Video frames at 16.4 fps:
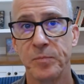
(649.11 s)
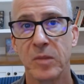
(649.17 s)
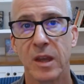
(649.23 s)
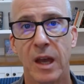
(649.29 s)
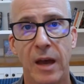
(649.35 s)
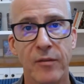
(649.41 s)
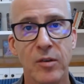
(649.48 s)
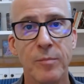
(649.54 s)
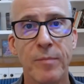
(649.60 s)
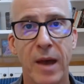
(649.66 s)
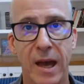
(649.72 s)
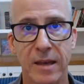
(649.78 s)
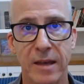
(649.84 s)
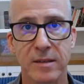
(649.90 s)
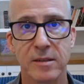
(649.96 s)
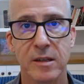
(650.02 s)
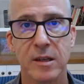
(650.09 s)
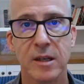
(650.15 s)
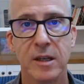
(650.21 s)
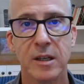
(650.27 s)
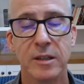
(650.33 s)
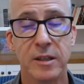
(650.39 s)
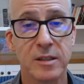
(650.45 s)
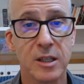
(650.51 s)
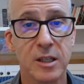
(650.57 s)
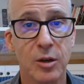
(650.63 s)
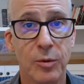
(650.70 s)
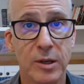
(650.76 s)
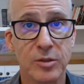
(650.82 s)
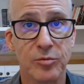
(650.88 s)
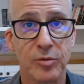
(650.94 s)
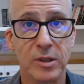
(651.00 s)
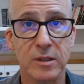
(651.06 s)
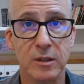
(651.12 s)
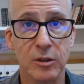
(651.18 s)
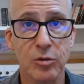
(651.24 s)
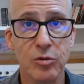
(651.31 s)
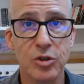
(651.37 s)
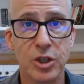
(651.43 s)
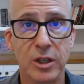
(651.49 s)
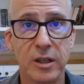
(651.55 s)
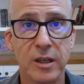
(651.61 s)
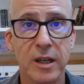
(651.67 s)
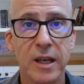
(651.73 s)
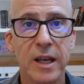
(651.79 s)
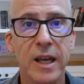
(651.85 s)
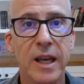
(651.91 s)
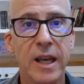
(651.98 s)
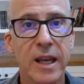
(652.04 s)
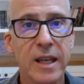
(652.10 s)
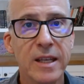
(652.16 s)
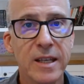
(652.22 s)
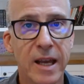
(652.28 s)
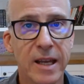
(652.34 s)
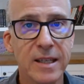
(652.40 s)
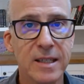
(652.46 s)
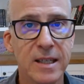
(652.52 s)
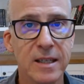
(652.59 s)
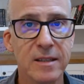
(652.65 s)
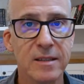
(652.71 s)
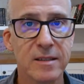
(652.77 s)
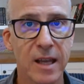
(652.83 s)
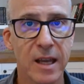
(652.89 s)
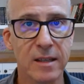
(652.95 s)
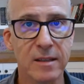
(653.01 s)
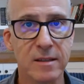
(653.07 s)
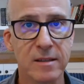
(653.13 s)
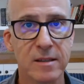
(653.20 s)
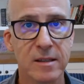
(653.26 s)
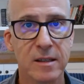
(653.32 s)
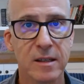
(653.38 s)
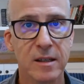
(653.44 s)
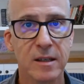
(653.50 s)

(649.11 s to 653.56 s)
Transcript: having passed the COS resolution in 19 states,